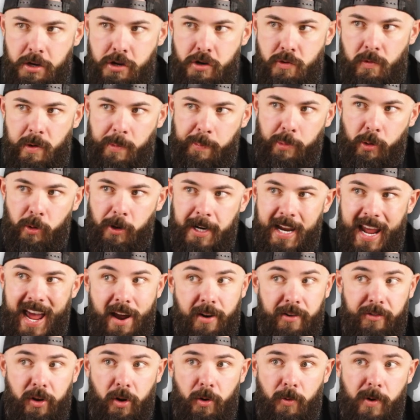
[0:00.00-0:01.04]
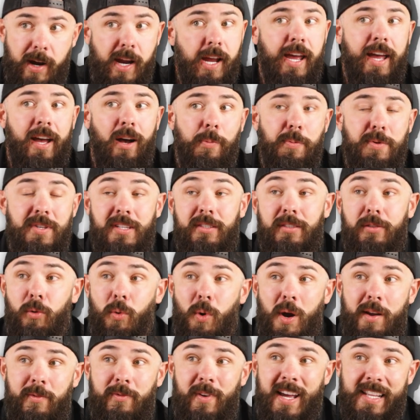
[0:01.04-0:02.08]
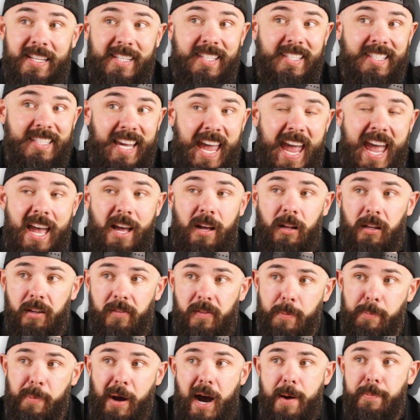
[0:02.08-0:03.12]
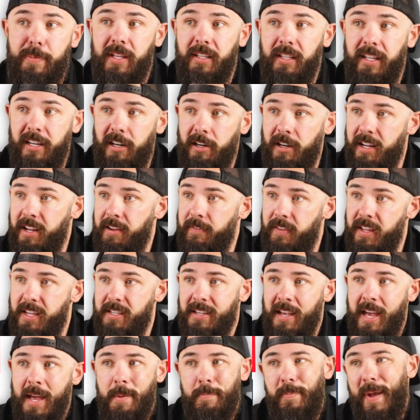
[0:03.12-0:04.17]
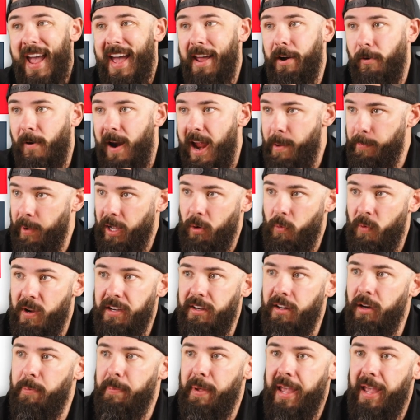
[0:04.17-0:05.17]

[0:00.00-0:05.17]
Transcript: A new report out of Korea helps us quantify the scale of the popularity of these panoramic window